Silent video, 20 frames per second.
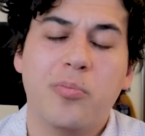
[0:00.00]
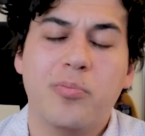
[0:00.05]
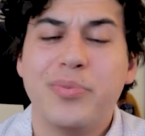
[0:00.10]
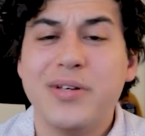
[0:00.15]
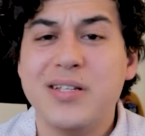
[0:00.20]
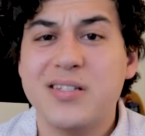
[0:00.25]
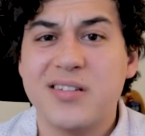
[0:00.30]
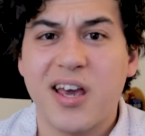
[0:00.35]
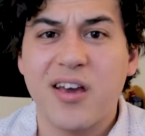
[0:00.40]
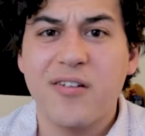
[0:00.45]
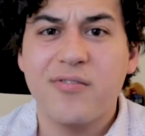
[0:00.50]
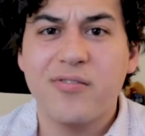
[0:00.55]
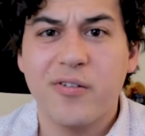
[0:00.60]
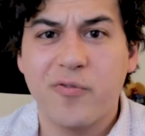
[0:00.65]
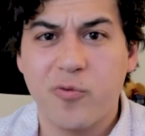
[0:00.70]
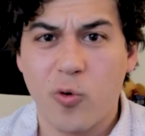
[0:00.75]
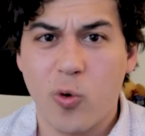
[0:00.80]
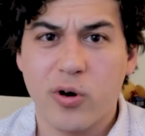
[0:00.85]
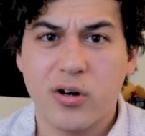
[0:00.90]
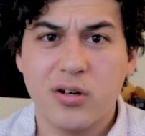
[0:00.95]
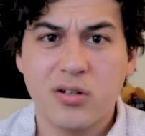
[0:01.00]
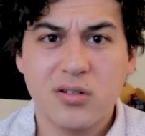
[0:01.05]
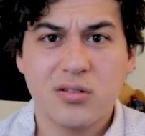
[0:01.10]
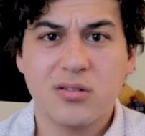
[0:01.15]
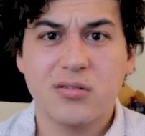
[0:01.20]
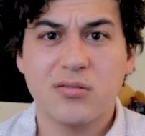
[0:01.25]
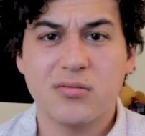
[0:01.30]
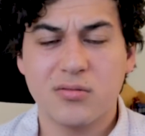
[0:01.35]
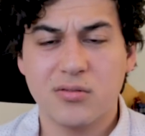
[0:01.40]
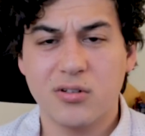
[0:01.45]
Be safe, of
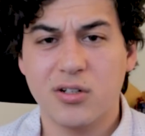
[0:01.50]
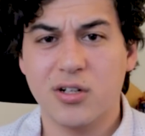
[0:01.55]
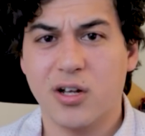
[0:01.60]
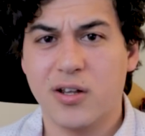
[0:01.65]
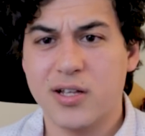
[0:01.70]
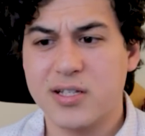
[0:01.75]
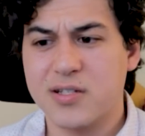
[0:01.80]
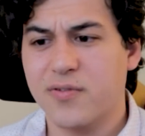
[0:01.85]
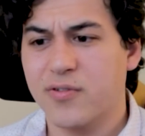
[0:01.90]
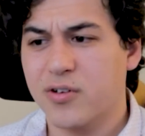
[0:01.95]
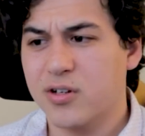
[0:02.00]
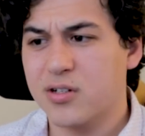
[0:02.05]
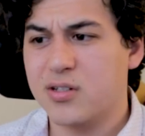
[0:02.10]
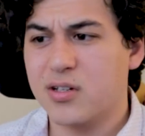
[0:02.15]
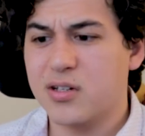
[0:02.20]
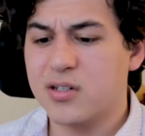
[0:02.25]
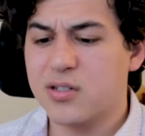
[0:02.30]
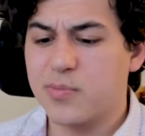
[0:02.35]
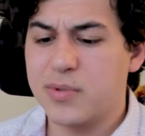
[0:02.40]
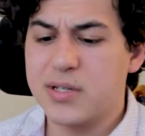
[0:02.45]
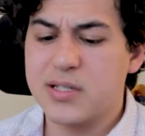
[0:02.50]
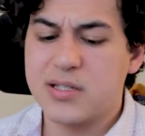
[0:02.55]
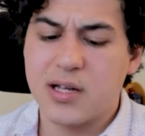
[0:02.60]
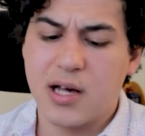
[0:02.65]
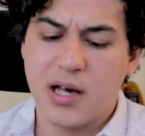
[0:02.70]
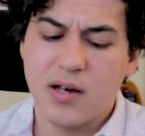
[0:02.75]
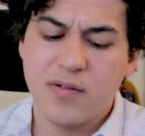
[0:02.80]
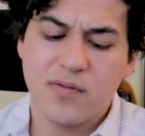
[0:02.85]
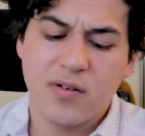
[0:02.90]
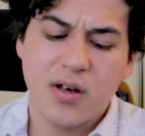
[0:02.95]
course. That's the first thing, is be
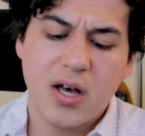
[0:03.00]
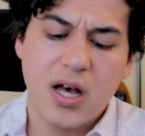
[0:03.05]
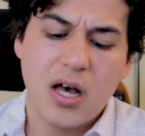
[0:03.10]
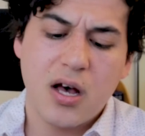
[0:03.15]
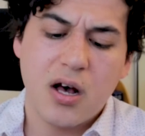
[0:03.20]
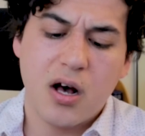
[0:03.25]
safe.